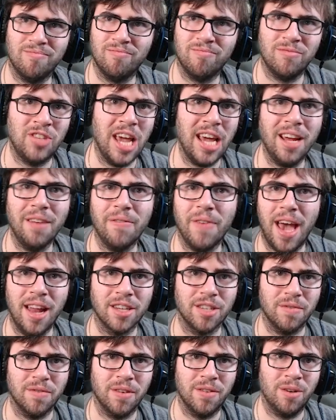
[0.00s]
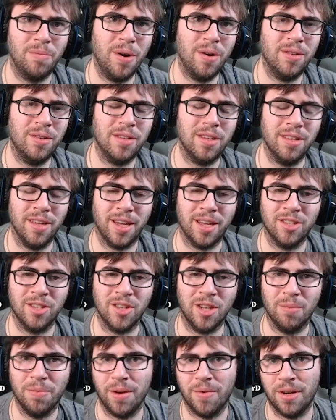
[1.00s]
take advantage of it. Your opponent like isn't going
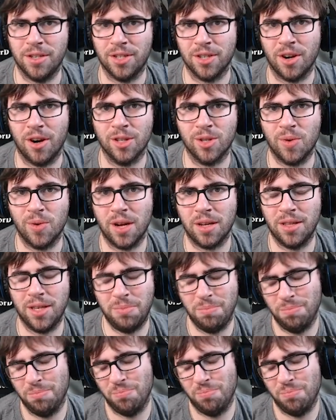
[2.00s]
to play around your cards correctly.